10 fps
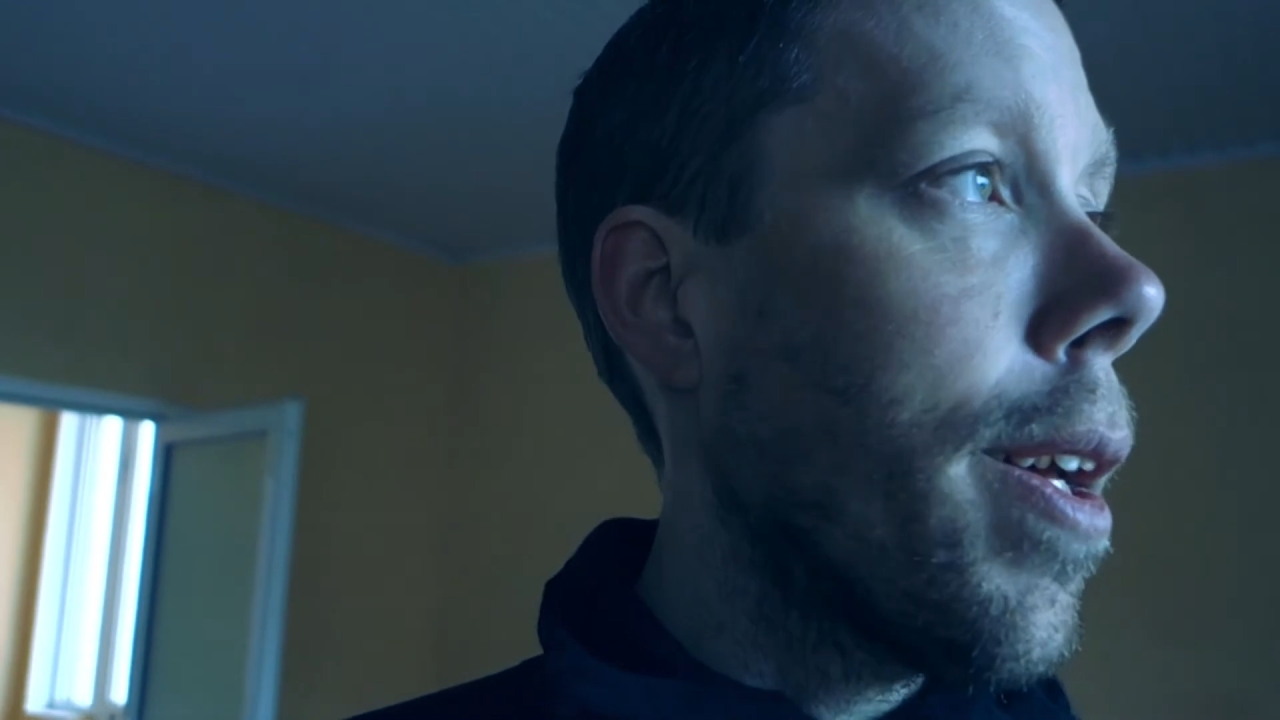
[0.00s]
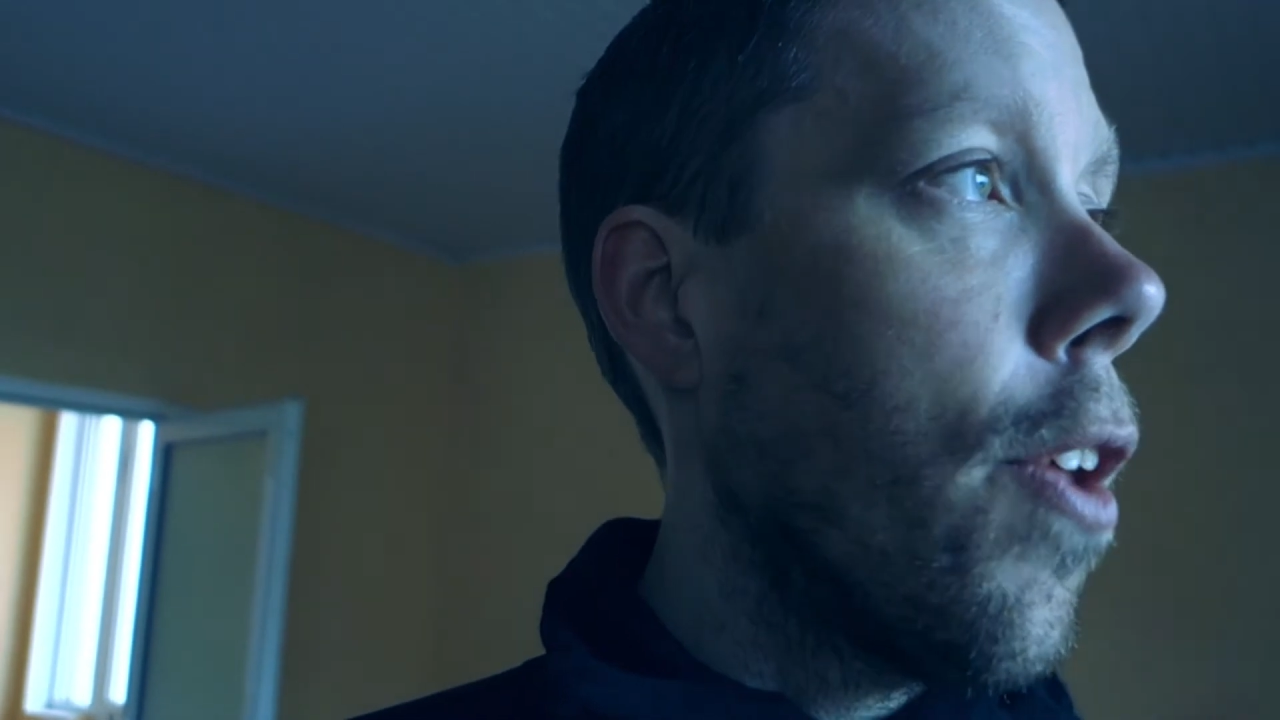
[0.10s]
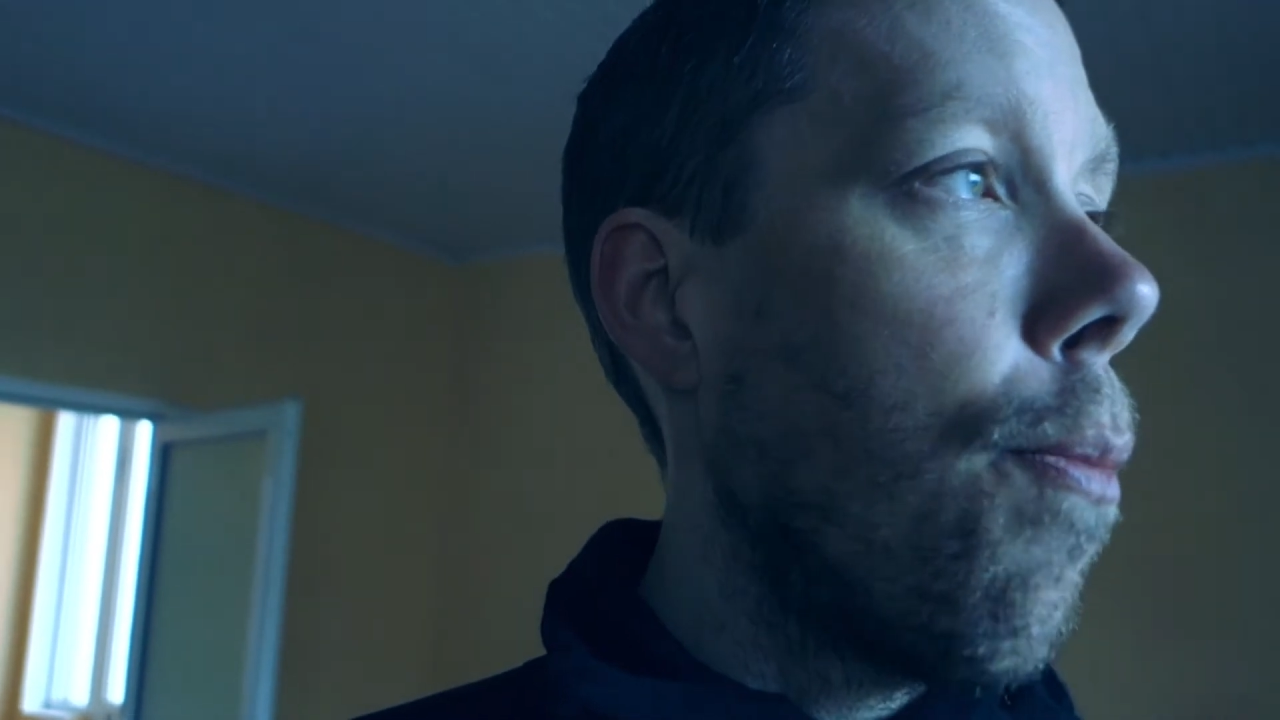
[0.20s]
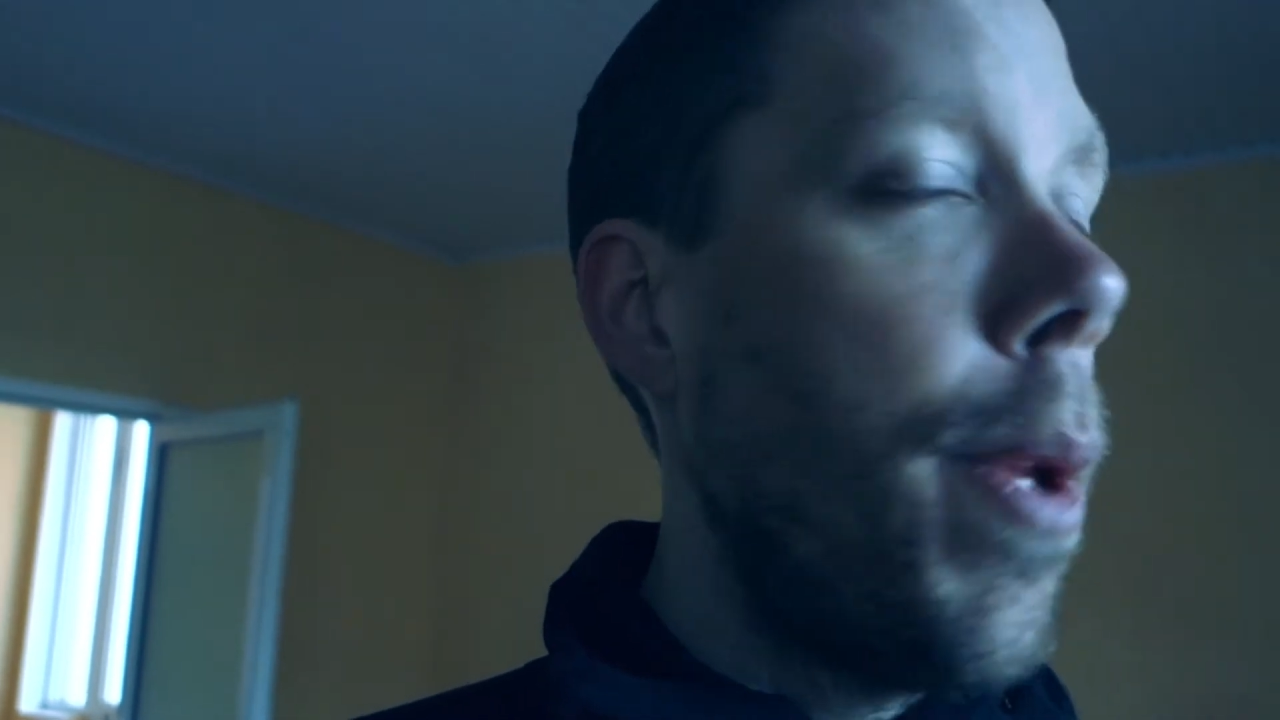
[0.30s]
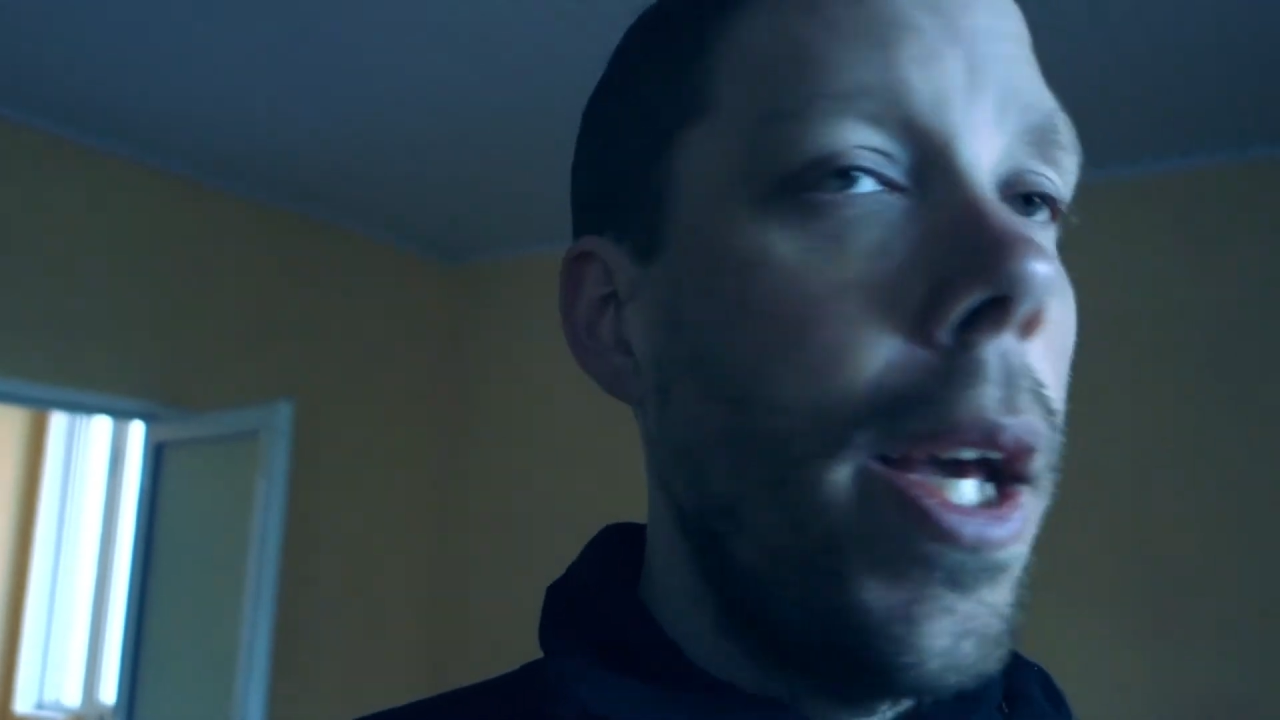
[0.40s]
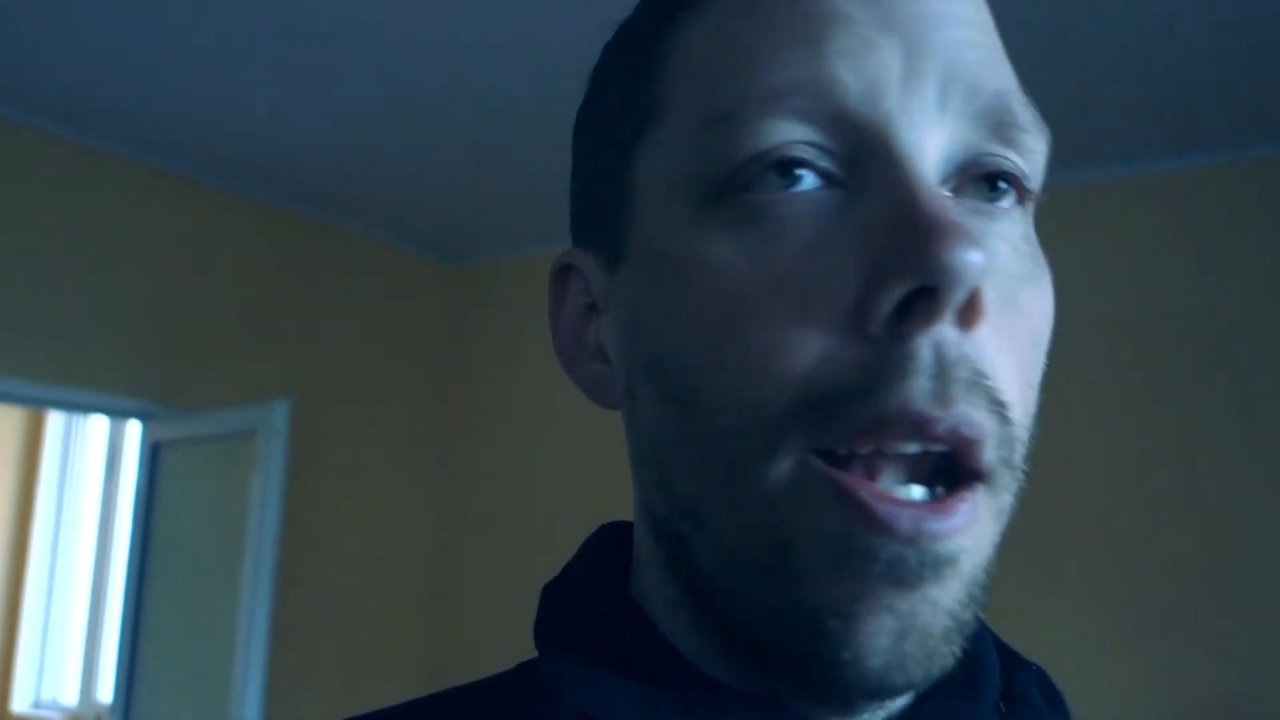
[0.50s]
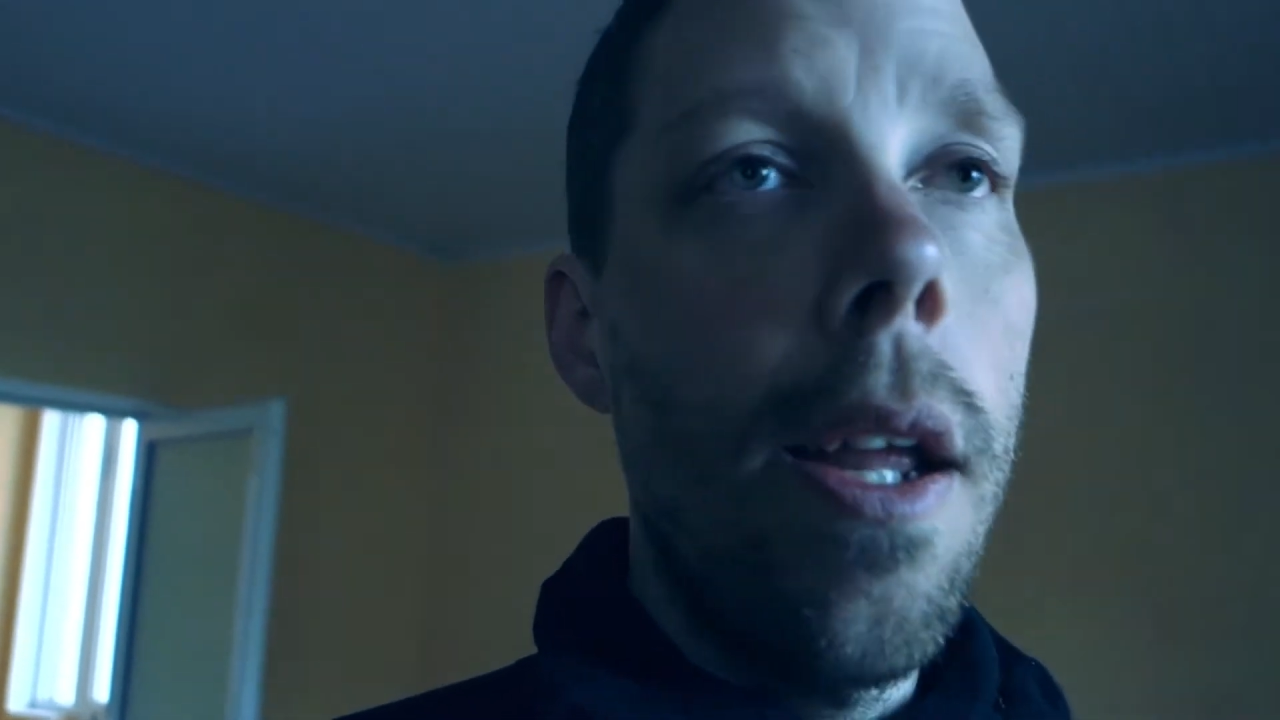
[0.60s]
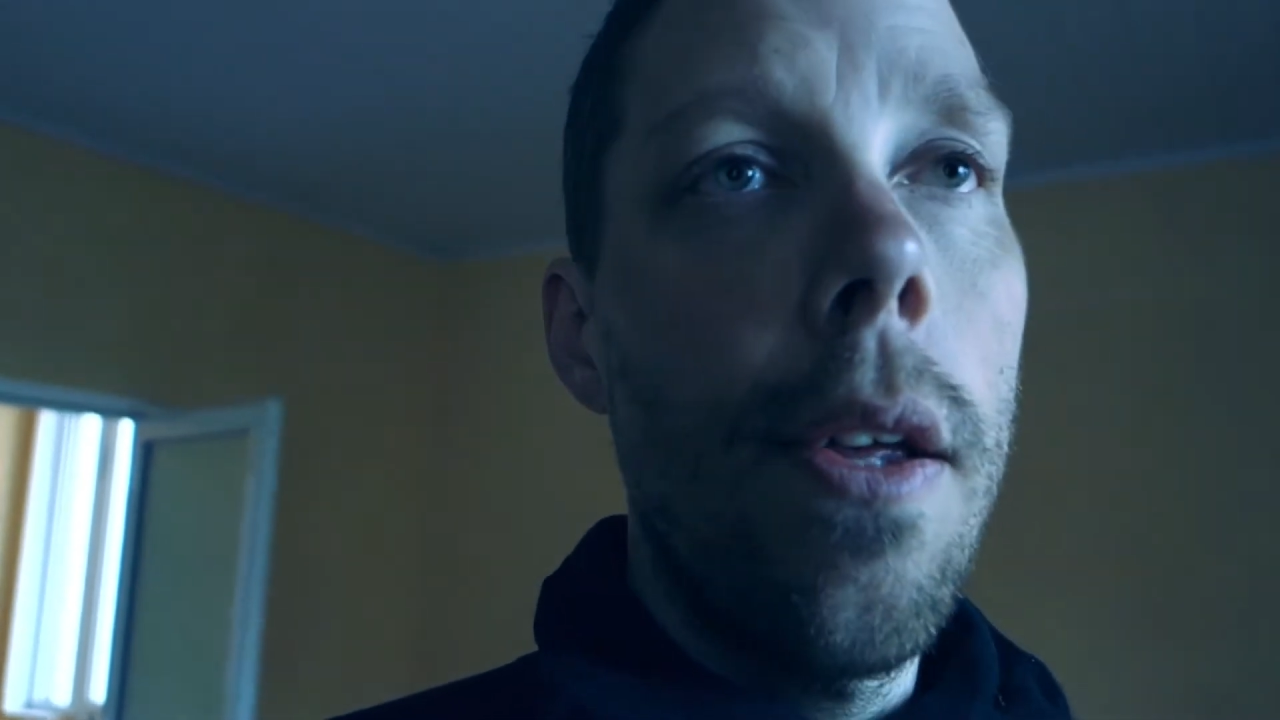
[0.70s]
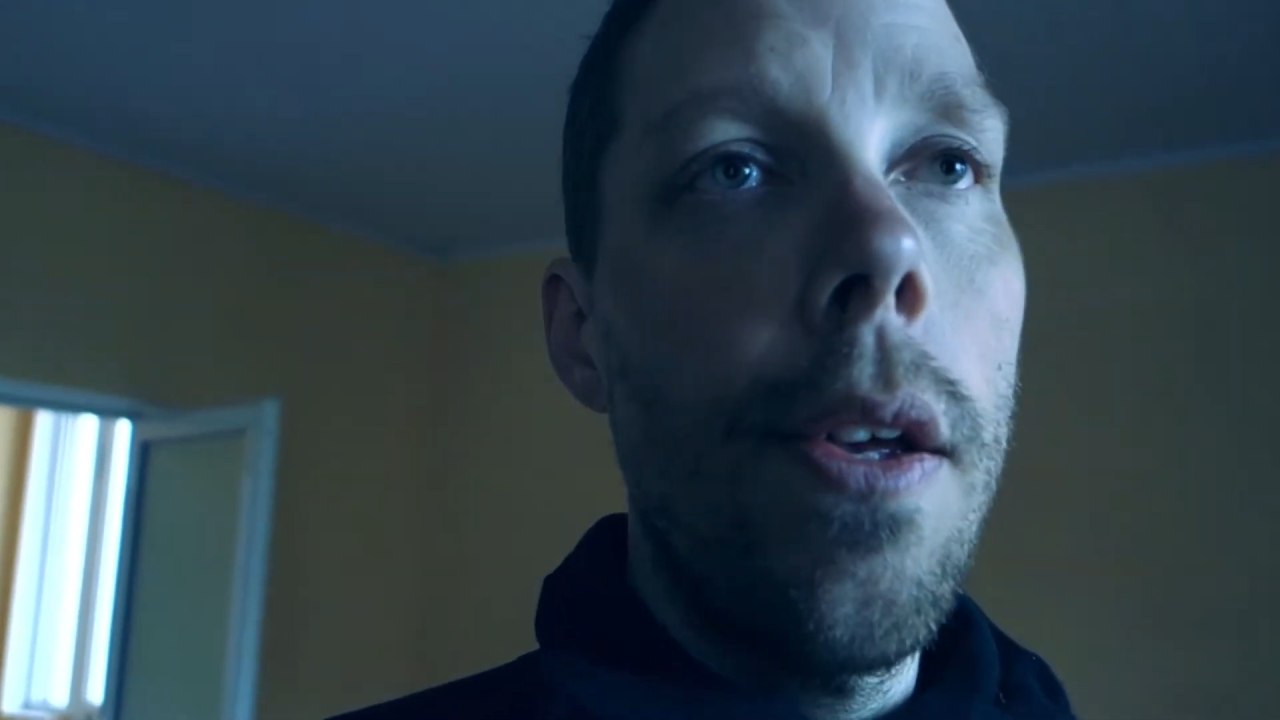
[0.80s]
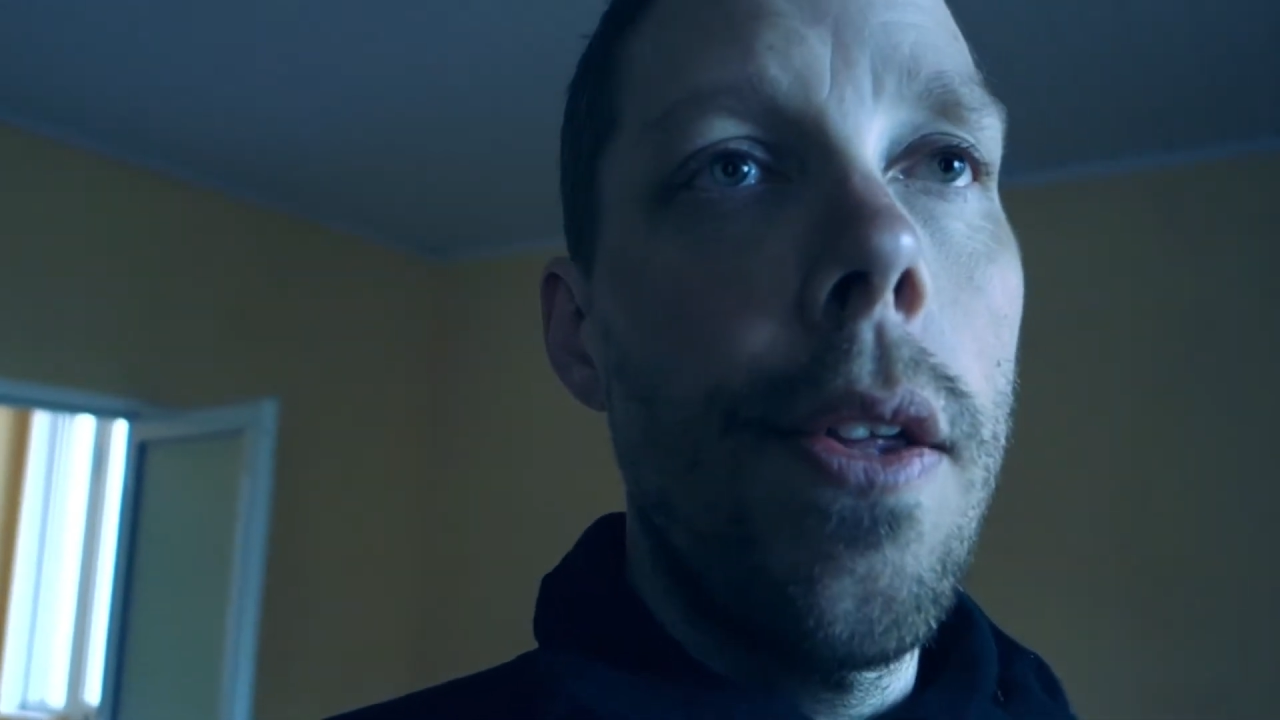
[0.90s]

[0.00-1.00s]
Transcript: Ksamil,